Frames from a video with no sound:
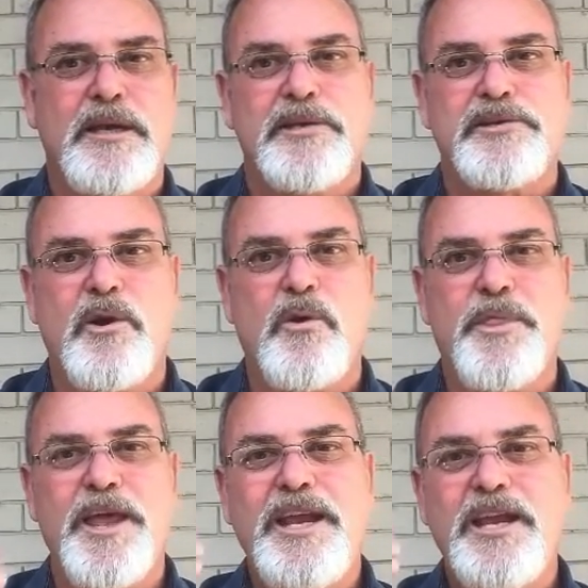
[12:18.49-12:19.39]
So
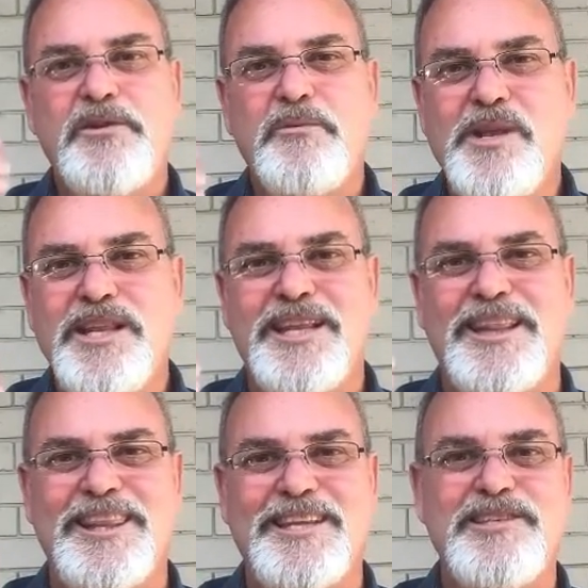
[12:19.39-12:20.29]
they need to really
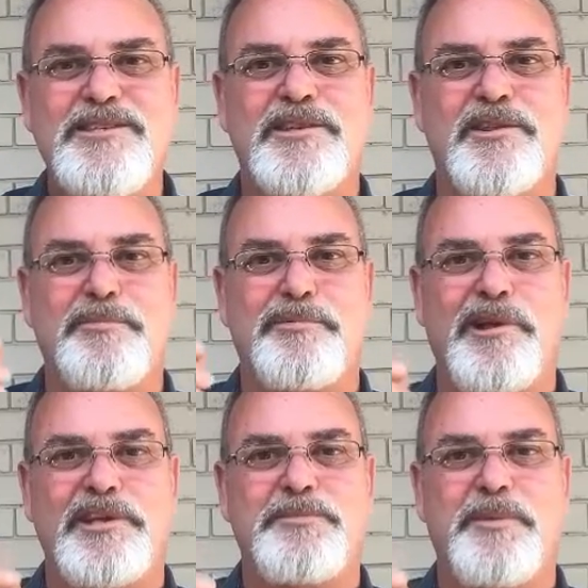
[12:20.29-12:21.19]
listen to their
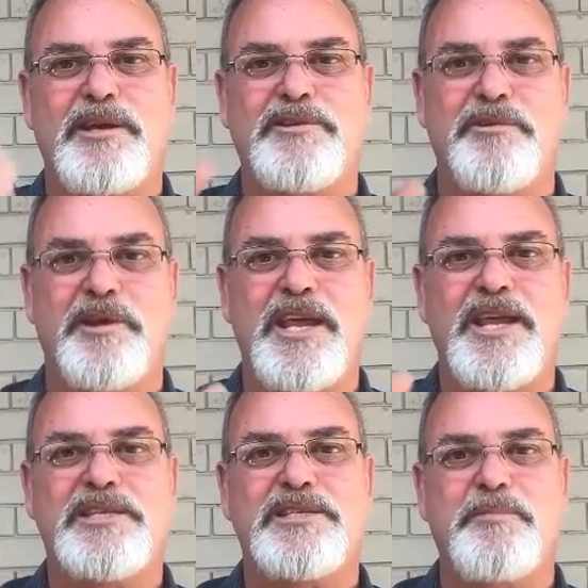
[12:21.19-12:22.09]
prospect during
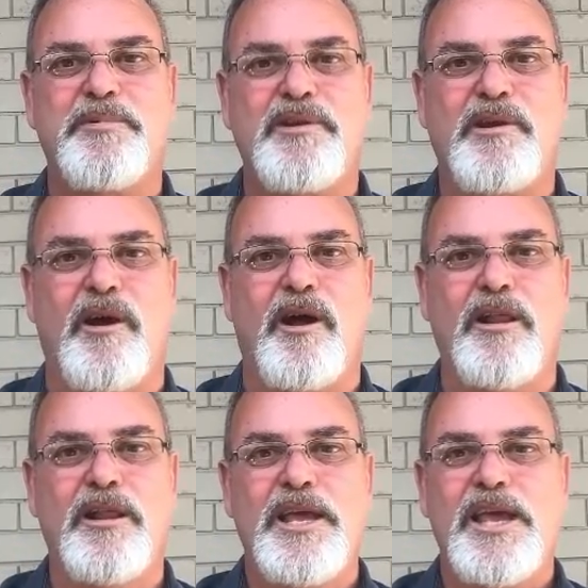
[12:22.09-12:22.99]
each step of the call